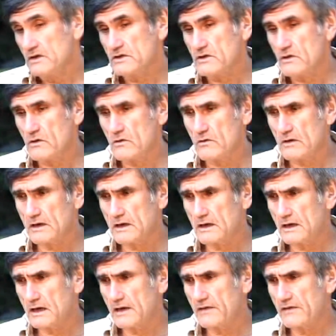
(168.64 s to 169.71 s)
So
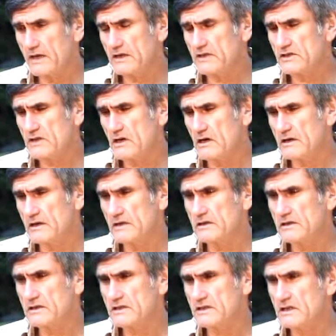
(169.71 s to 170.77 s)
I then
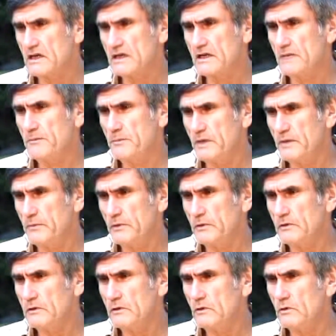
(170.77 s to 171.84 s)
started to study
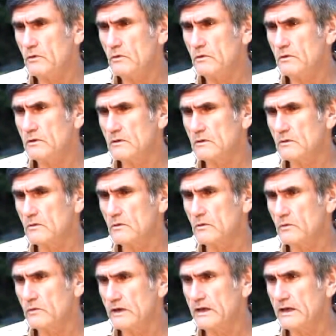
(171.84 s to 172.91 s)
people who
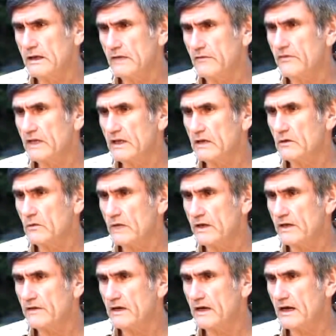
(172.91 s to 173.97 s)
were really living in the
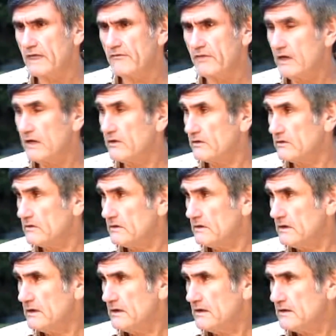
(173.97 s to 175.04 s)
way that I valued,
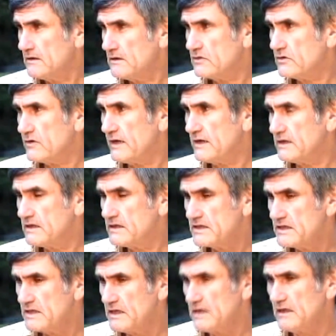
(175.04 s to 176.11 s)
to try to
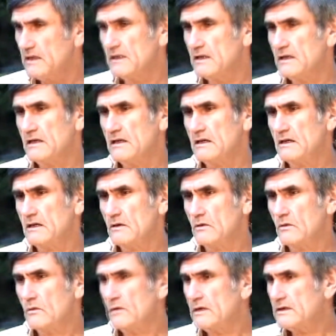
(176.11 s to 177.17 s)
see
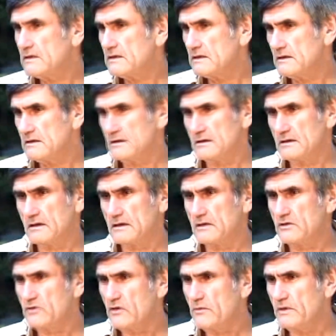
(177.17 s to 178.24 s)
what
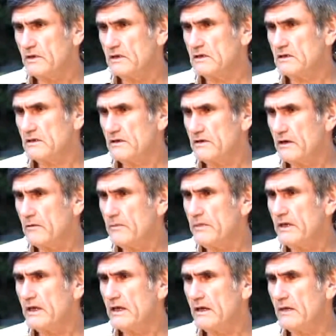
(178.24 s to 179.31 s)
contributed to their
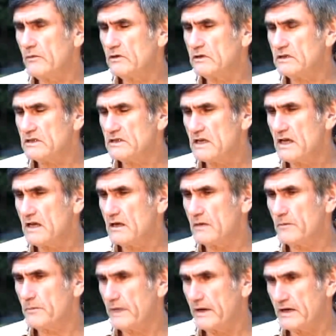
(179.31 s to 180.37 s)
being able to stay
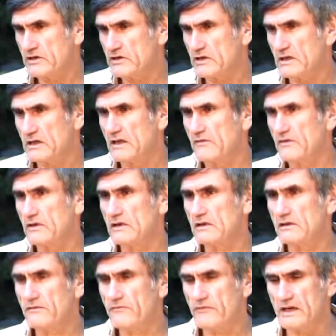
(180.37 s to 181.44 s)
compassionate
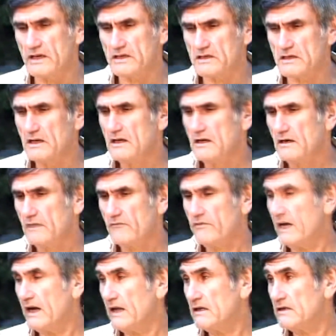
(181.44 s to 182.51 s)
even in the face
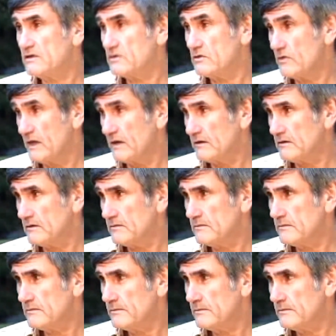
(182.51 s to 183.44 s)
of violence around them.